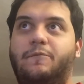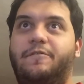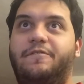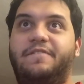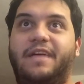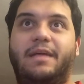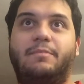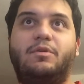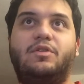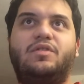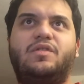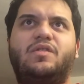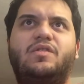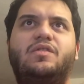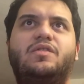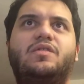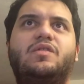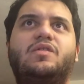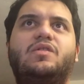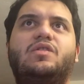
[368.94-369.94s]
Famous
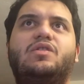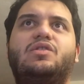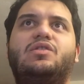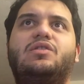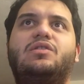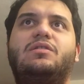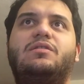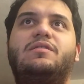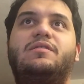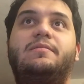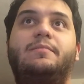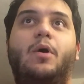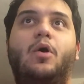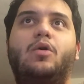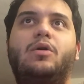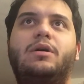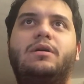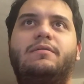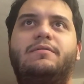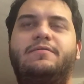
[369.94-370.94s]

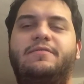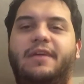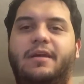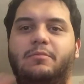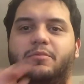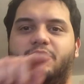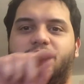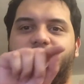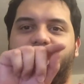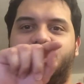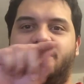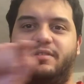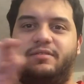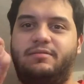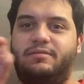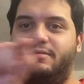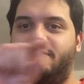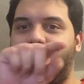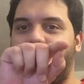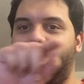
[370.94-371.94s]
Smoke,
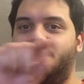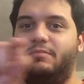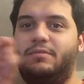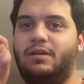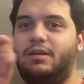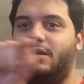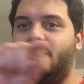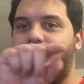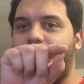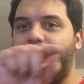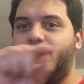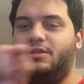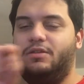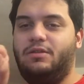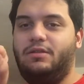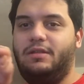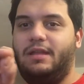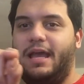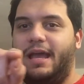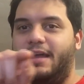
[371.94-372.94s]

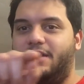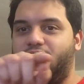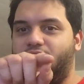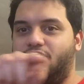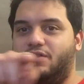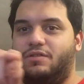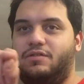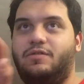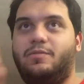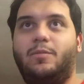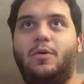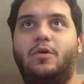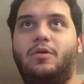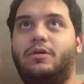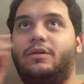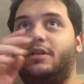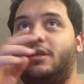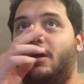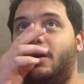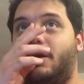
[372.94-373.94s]

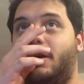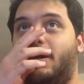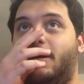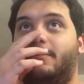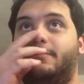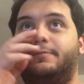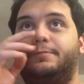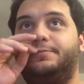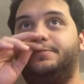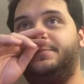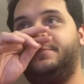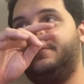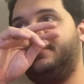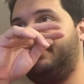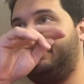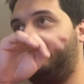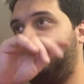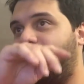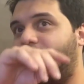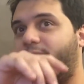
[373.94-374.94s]
famous-smoke.com.
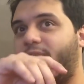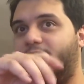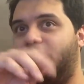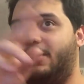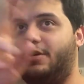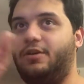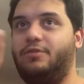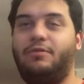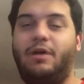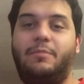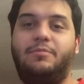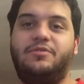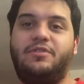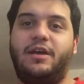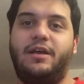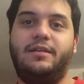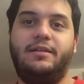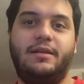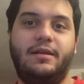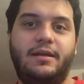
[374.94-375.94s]
They're a good
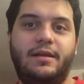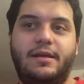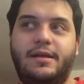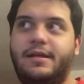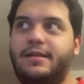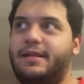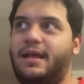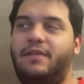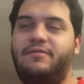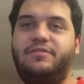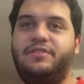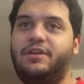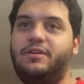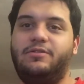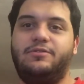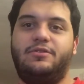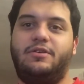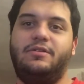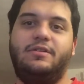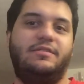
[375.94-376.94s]
website. They have
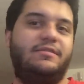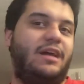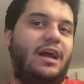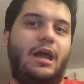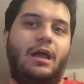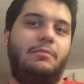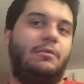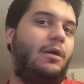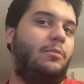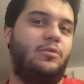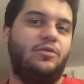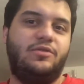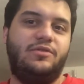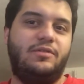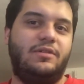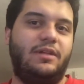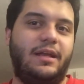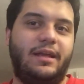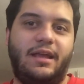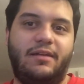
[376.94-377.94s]
deals all the time,
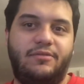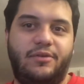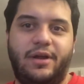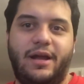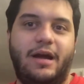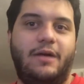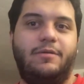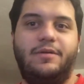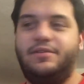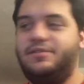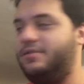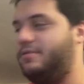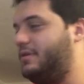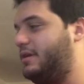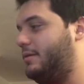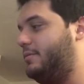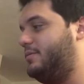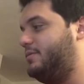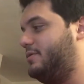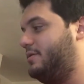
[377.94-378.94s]
almost like every hour
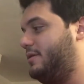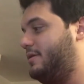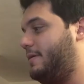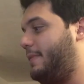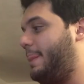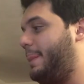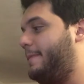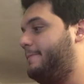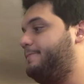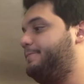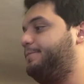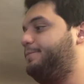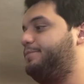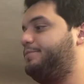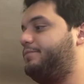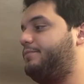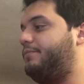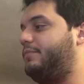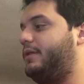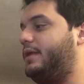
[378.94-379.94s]
sometimes.
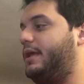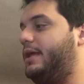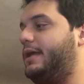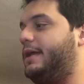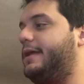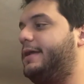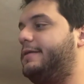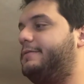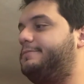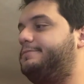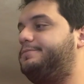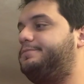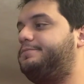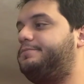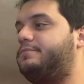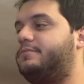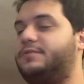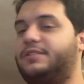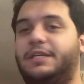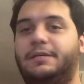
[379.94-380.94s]
And
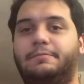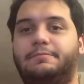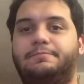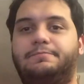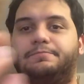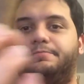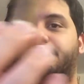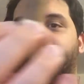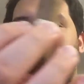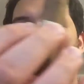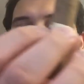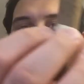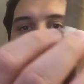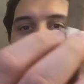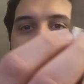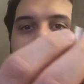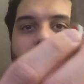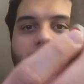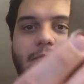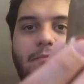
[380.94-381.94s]
see,
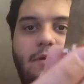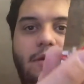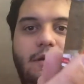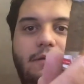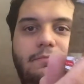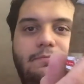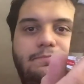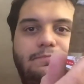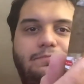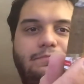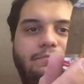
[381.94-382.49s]
great burn.